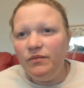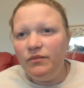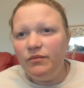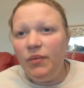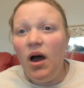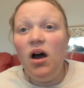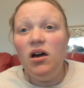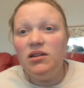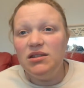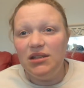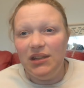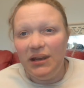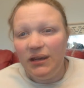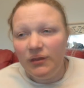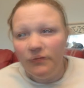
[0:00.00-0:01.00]

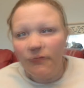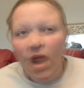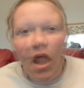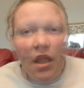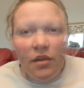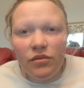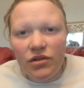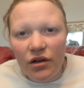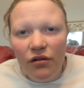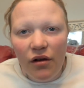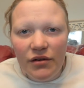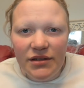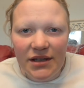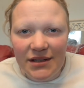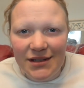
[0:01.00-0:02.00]
personally. I also
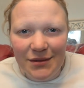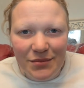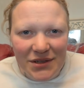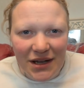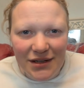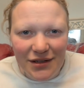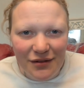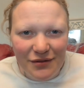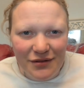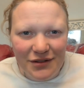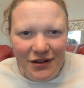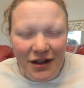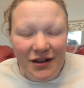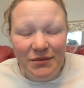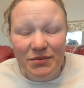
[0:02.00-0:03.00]
grow 60
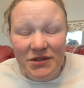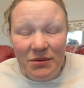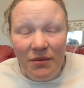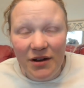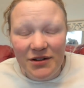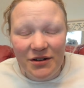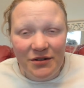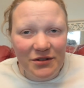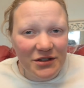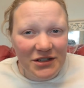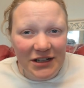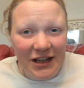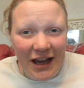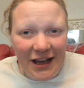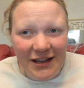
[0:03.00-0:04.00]
tomatoes
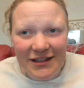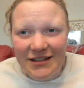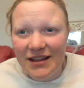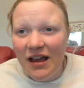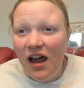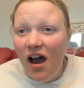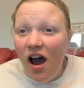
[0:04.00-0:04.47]
just in case.